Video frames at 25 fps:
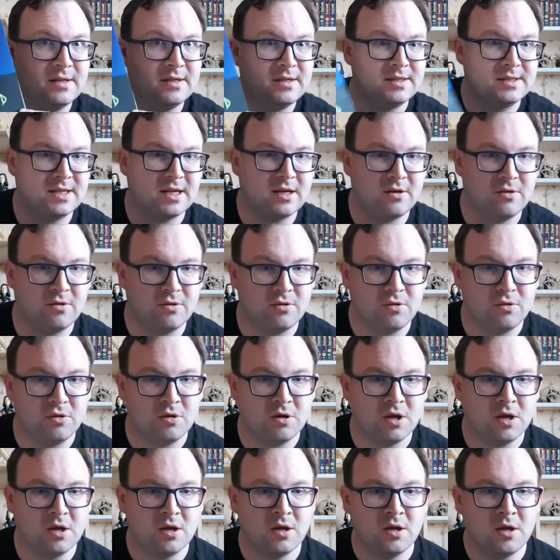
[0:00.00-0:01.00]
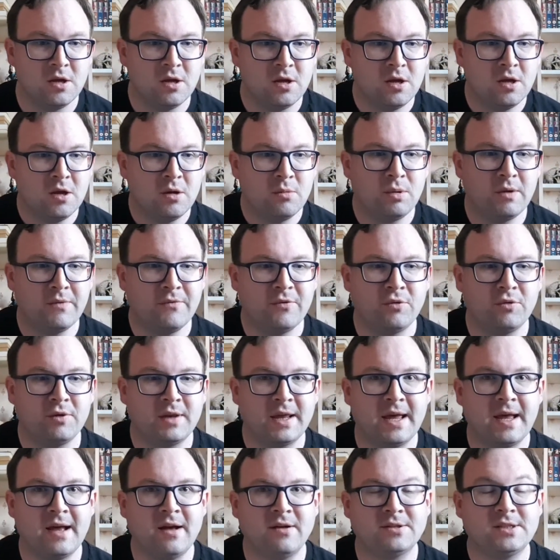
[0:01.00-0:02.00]
So with all
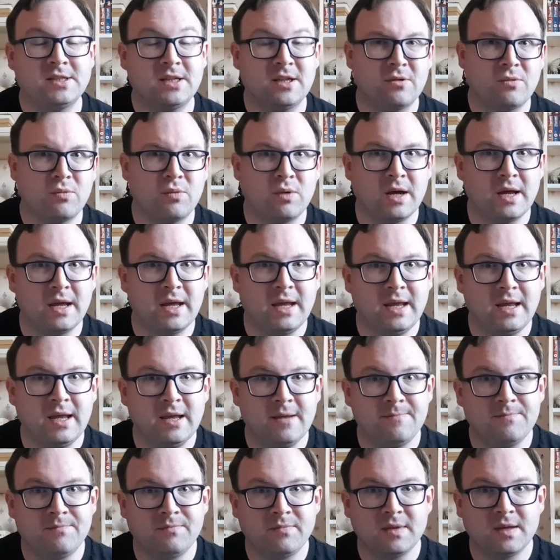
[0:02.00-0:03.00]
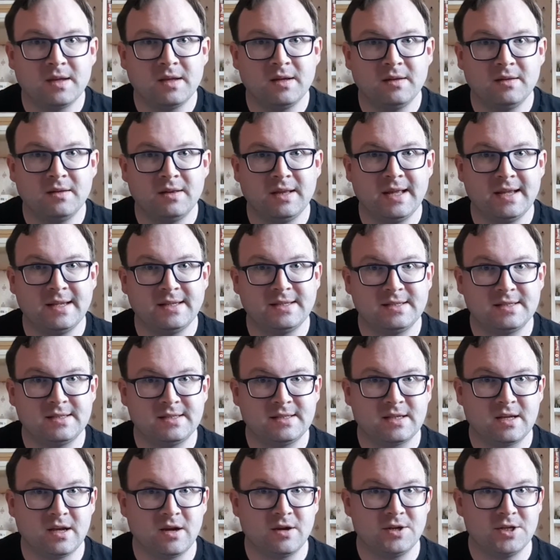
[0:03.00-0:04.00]
that out of the way,
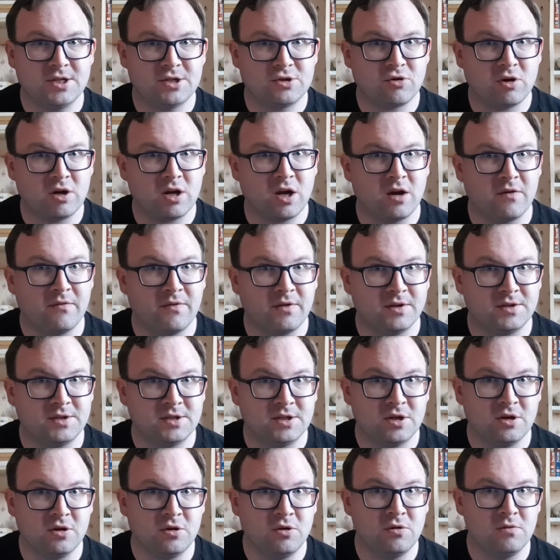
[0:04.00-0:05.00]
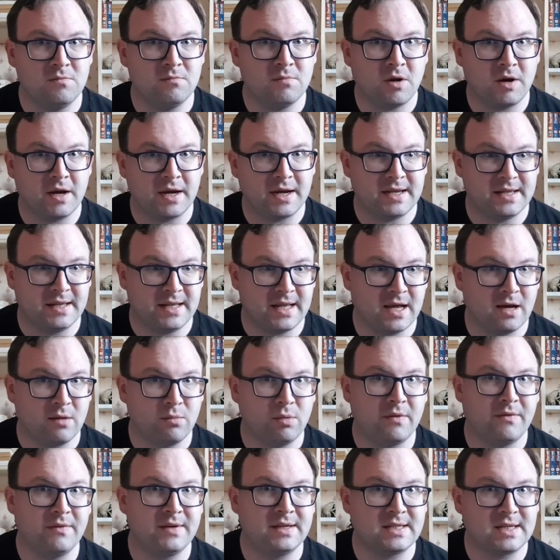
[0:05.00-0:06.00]
let's go straight over to Mike now
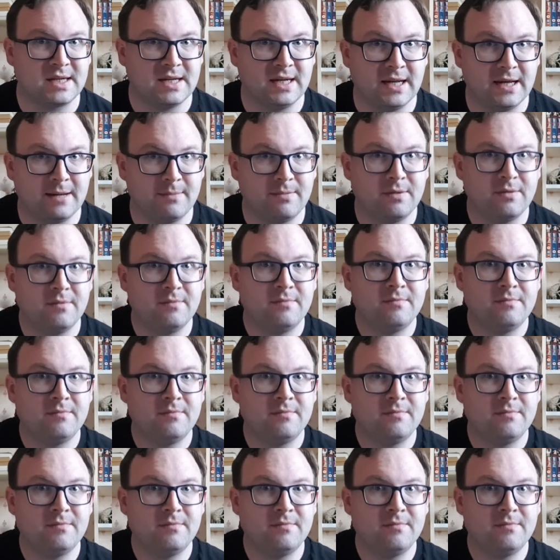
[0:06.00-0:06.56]
with his clip.